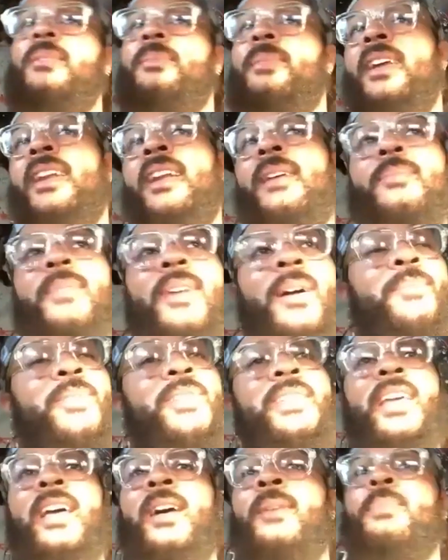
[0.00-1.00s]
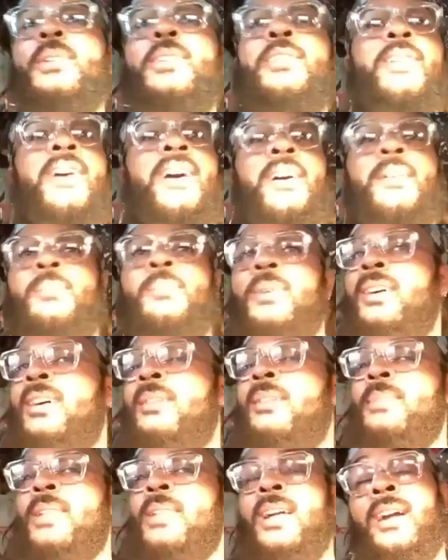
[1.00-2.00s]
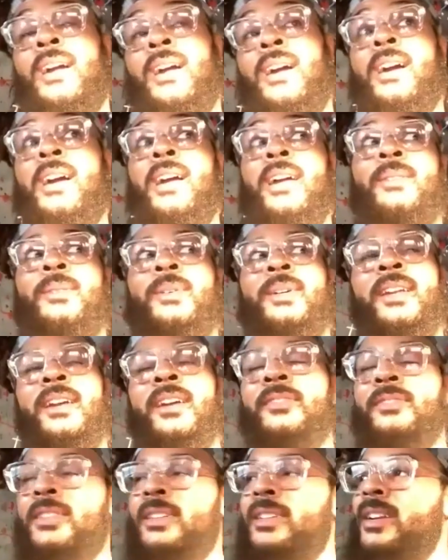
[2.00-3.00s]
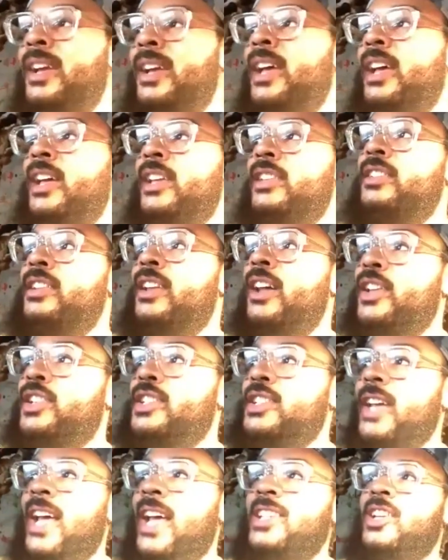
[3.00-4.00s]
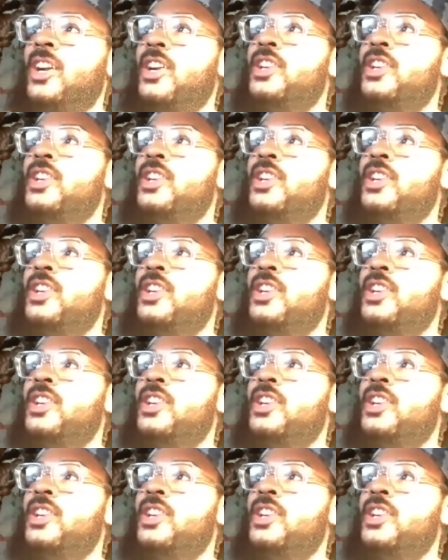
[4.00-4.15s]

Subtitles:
man? I'm just helping you out, bro. I'm like, all right, whatever. You know, so I started